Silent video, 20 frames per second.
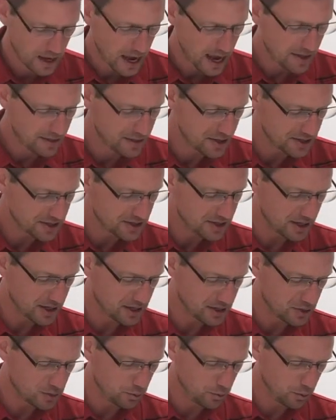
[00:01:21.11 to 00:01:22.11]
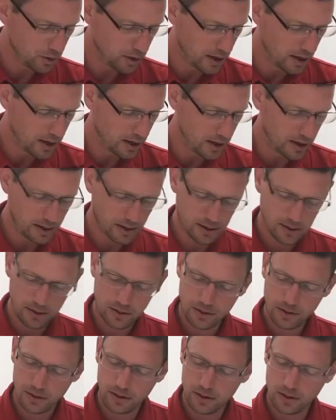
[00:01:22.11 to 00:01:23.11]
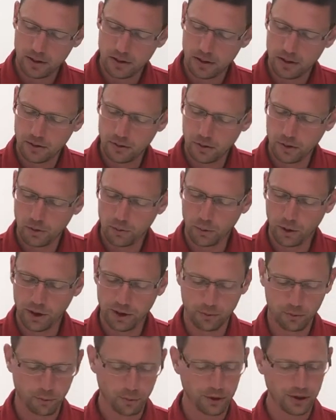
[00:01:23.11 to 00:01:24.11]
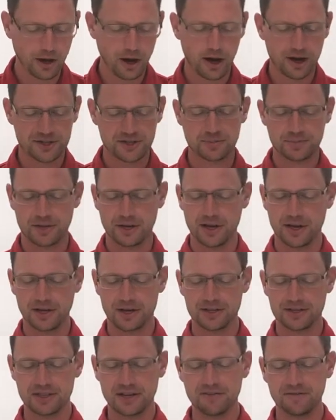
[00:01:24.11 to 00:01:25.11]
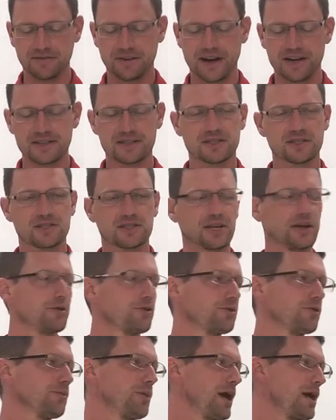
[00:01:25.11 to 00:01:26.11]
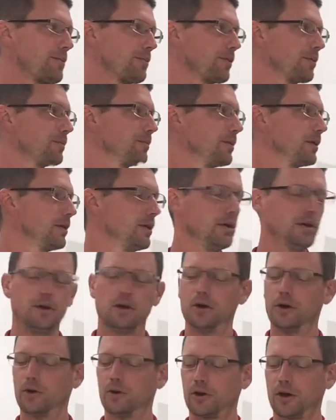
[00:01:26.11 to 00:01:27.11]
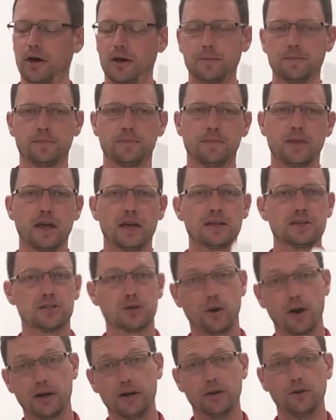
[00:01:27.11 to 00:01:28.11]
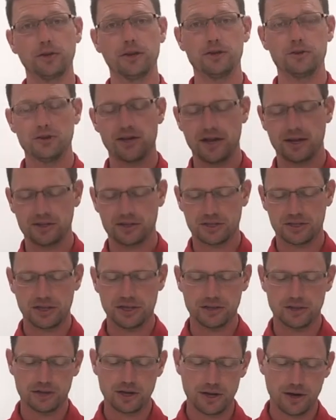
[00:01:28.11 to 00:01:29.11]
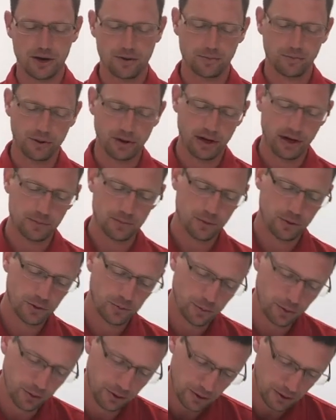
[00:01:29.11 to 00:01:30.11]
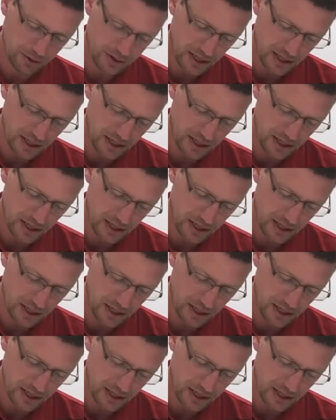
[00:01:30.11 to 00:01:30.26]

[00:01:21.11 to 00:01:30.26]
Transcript: And this does uh, one really awesome thing is it finds the center of the paper, okay? So I know that you can't see it there, but I'm going to put a little